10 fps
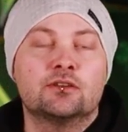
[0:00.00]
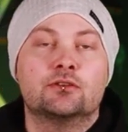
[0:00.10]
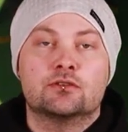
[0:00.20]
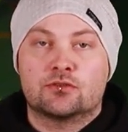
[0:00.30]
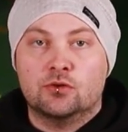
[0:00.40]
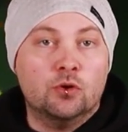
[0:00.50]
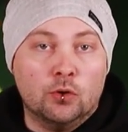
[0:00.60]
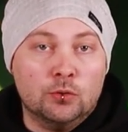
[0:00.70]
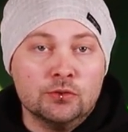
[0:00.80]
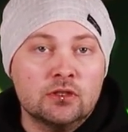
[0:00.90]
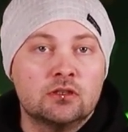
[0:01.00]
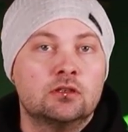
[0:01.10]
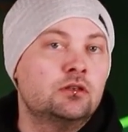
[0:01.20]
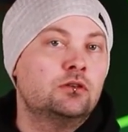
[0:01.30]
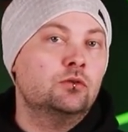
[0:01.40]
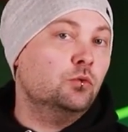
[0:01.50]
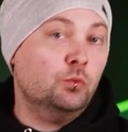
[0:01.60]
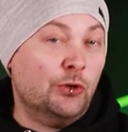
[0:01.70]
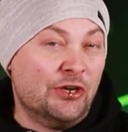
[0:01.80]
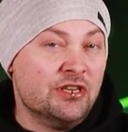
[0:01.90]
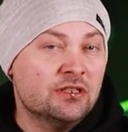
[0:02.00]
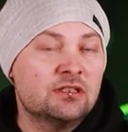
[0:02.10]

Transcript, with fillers: There's gold, wood,